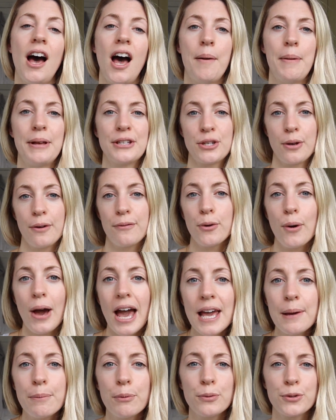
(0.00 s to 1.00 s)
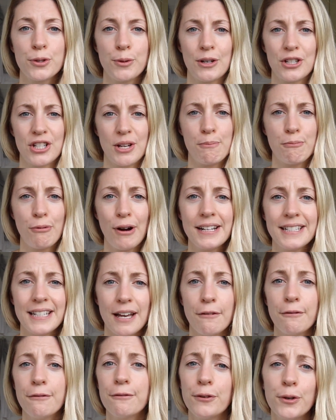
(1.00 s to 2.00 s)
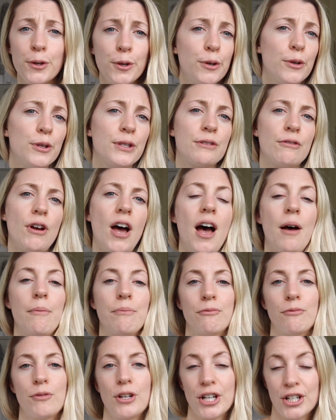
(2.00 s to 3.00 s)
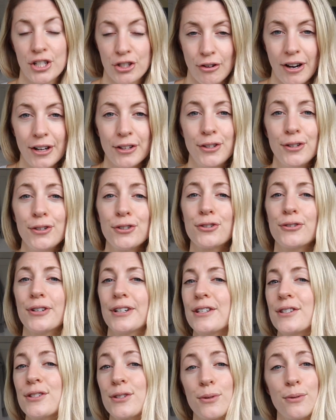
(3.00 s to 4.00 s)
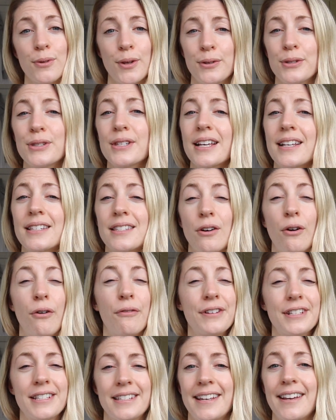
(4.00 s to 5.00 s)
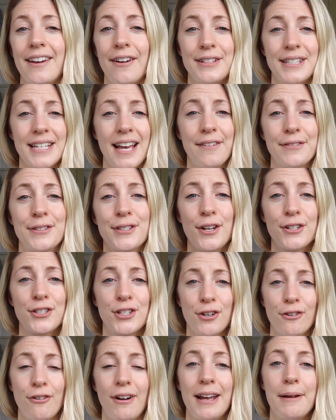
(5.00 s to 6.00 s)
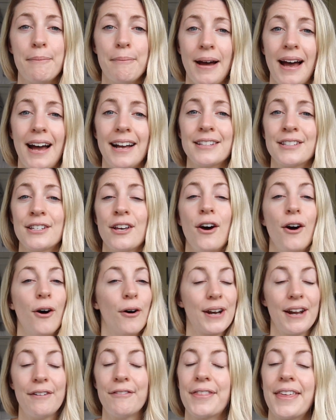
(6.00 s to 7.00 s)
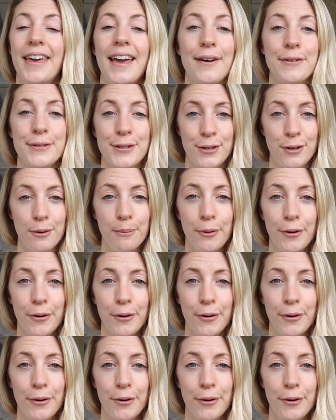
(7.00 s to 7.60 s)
and so if you're able to actually break down foods, extract nutrients, all those things are obviously going to have such a great impact on everything else in your